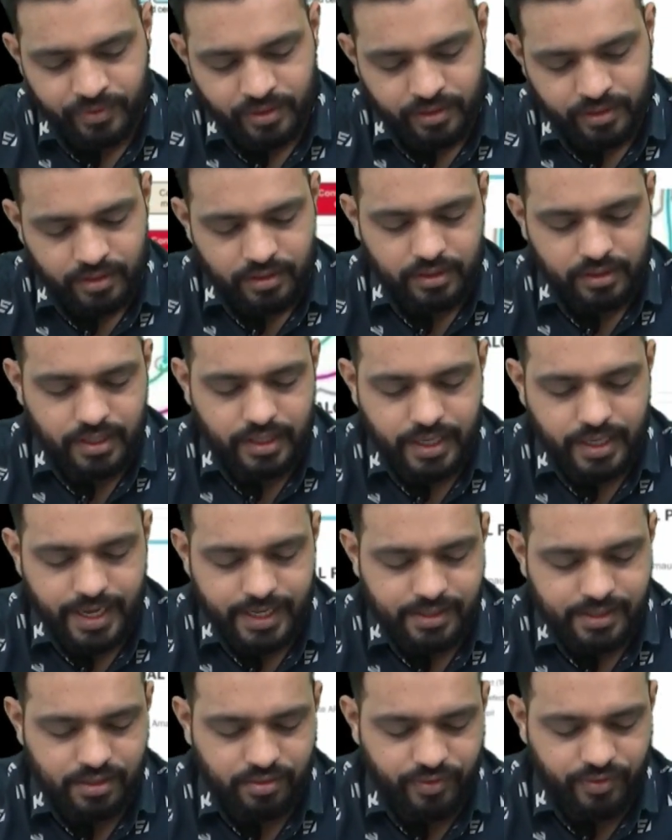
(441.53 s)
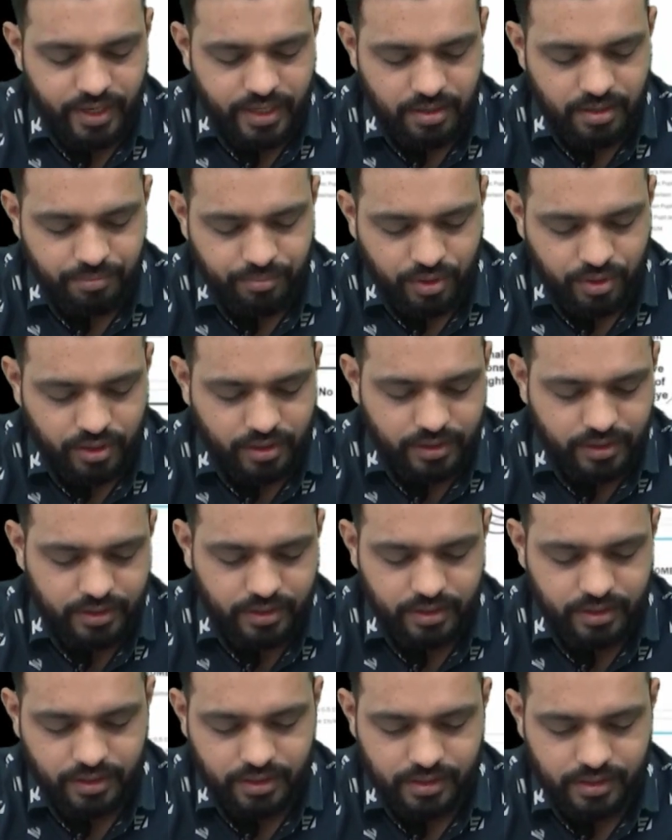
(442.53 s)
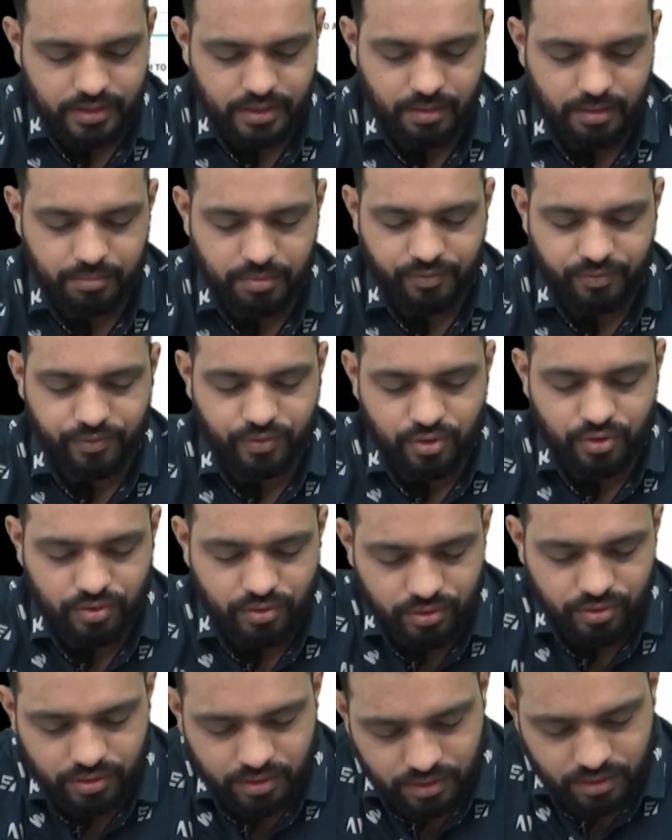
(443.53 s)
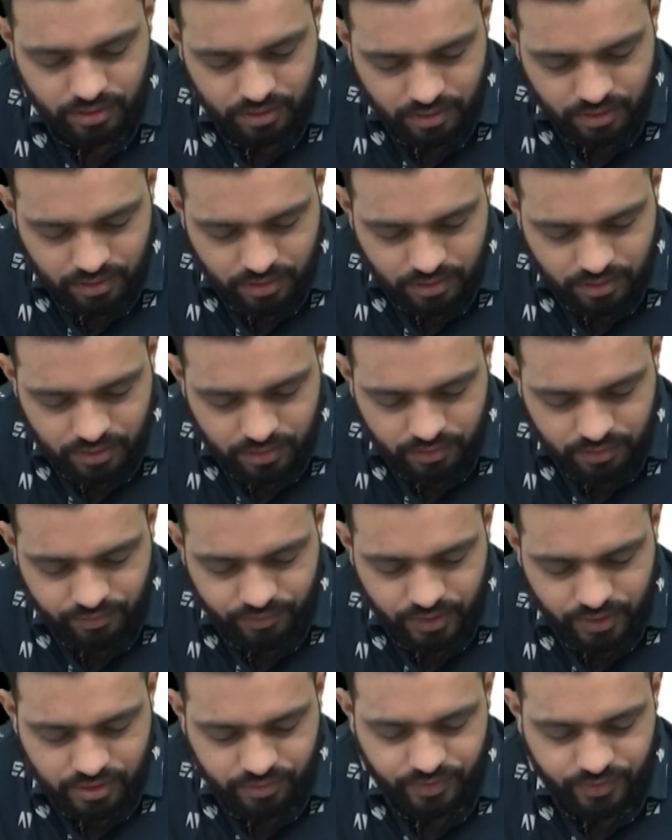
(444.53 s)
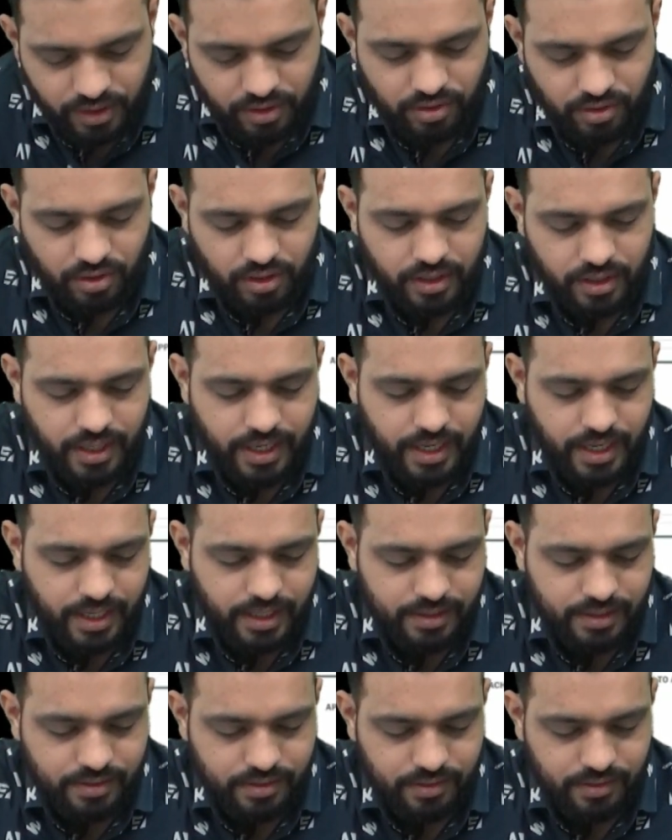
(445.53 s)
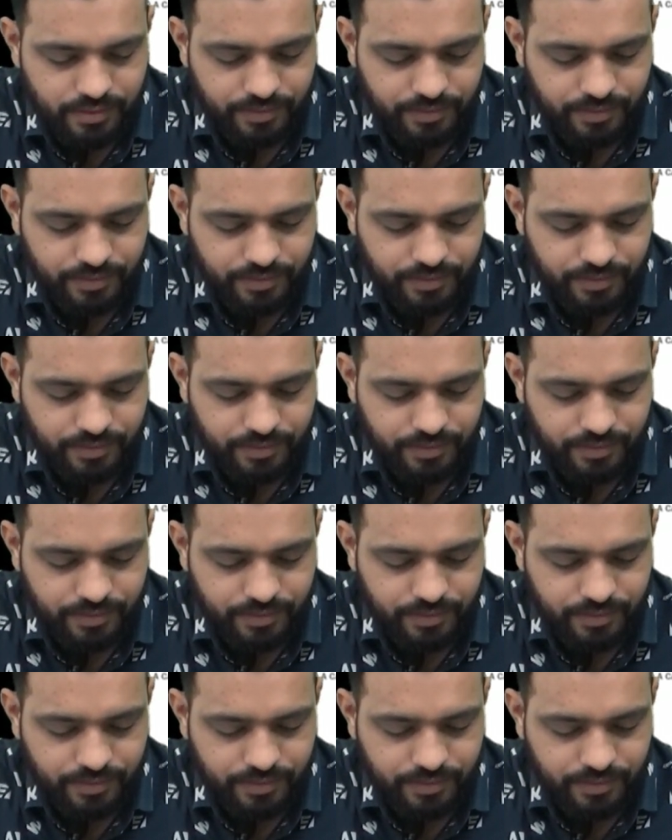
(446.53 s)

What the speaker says: The next very important is number 4, which we call as